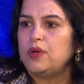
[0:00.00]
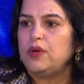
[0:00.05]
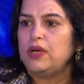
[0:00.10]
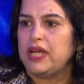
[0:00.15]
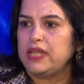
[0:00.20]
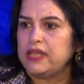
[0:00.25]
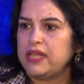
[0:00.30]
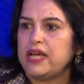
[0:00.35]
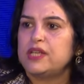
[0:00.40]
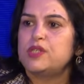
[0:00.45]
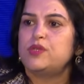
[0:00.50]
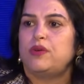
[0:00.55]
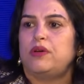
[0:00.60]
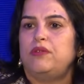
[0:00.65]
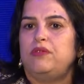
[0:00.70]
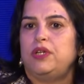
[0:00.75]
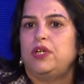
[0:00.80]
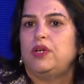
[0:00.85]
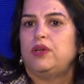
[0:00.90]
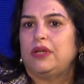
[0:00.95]
and that's where
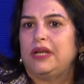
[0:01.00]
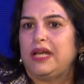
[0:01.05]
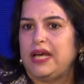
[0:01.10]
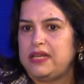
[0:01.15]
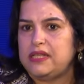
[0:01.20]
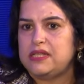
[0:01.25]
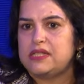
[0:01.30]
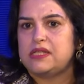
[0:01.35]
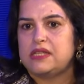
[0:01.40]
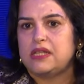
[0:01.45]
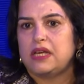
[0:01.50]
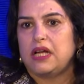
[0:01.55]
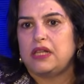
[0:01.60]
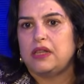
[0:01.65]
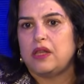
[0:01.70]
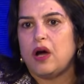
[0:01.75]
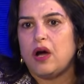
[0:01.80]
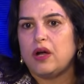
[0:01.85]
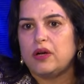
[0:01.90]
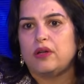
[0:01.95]
we utilize a
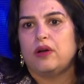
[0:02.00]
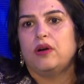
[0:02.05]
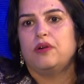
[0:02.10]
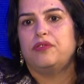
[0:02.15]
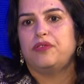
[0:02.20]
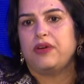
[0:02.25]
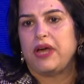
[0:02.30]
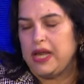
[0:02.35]
lot of